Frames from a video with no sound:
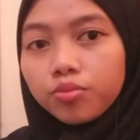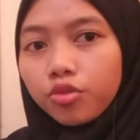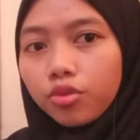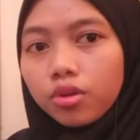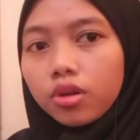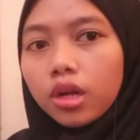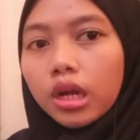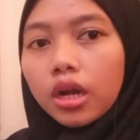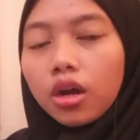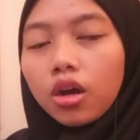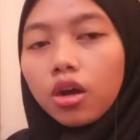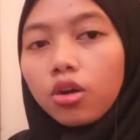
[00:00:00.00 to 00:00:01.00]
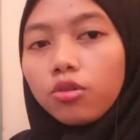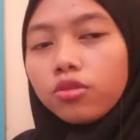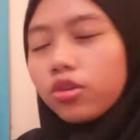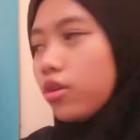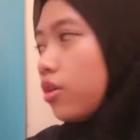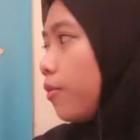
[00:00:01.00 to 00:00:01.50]
book,
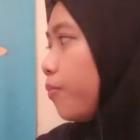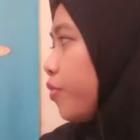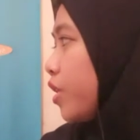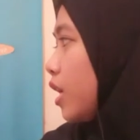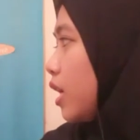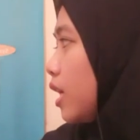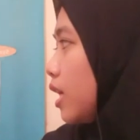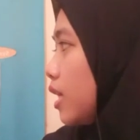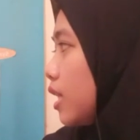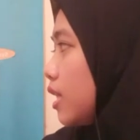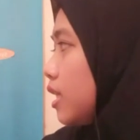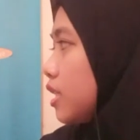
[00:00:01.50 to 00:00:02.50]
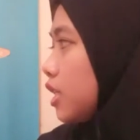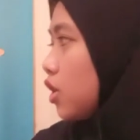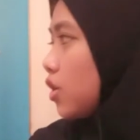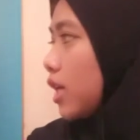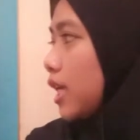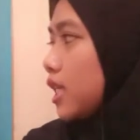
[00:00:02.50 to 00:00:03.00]
although this
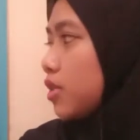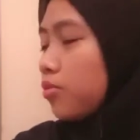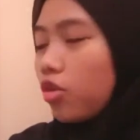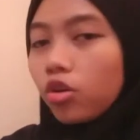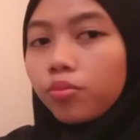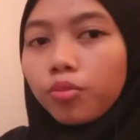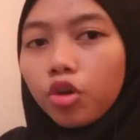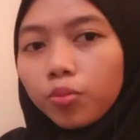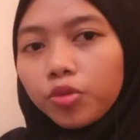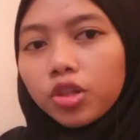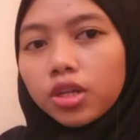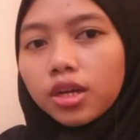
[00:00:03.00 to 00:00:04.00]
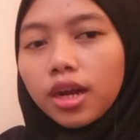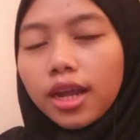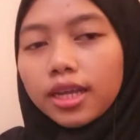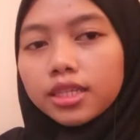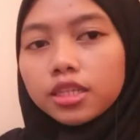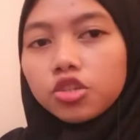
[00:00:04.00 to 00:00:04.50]
look is more popular
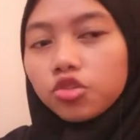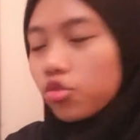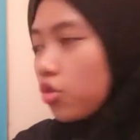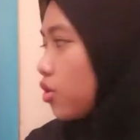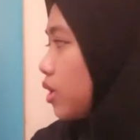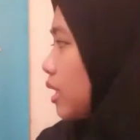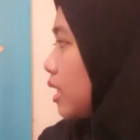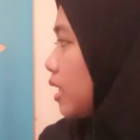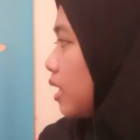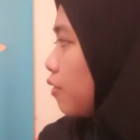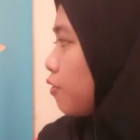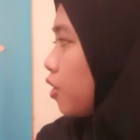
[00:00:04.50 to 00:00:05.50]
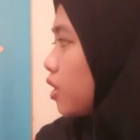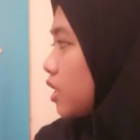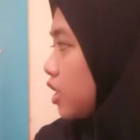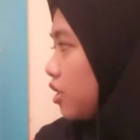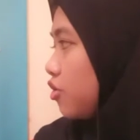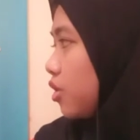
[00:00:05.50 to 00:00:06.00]
as a story for
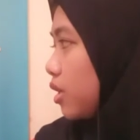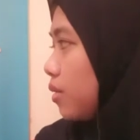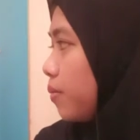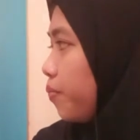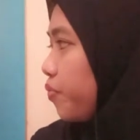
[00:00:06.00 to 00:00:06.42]
children.